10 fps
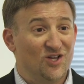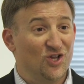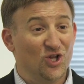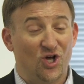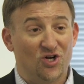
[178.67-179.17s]

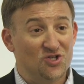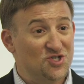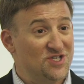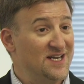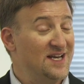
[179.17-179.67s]

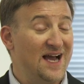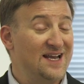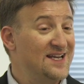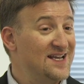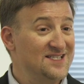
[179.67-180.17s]
launched, and
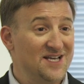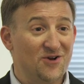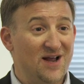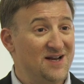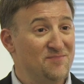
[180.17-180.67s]
9 days
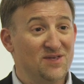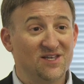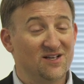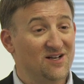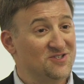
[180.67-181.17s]
later had 1
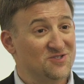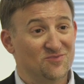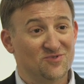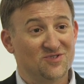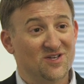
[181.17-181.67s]
million
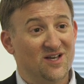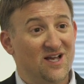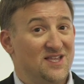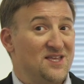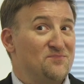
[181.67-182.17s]
customers,
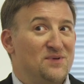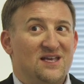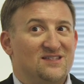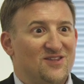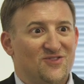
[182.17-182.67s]
and then
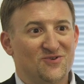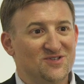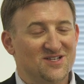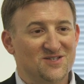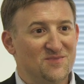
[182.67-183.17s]
peaked at
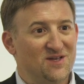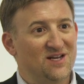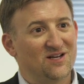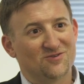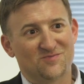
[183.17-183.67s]
36
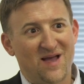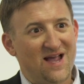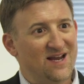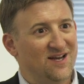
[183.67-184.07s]
million and it was back at